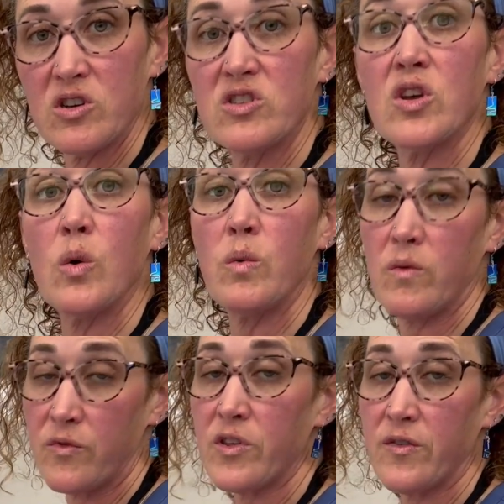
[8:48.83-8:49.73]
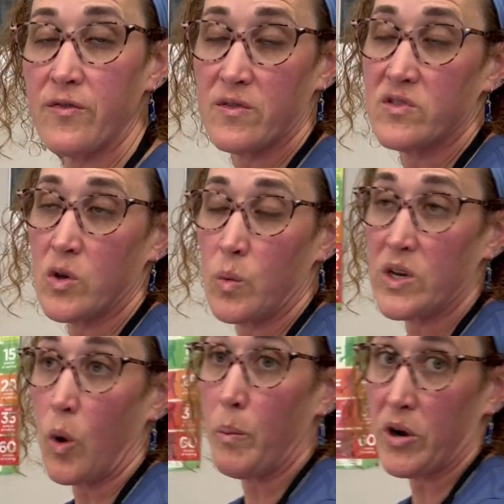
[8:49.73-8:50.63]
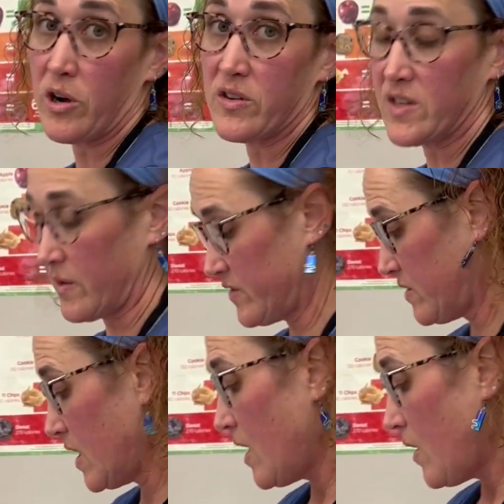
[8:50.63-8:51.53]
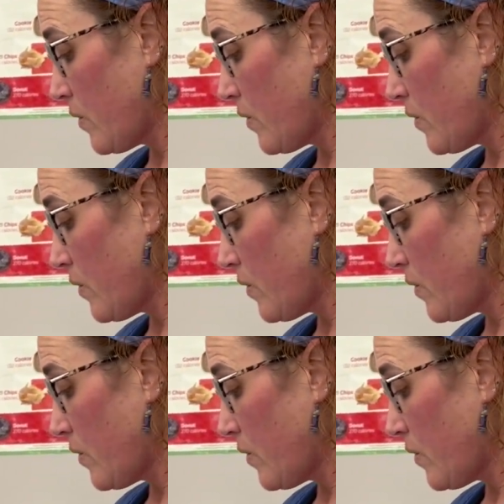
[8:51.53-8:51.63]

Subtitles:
so we don't burn ourselves.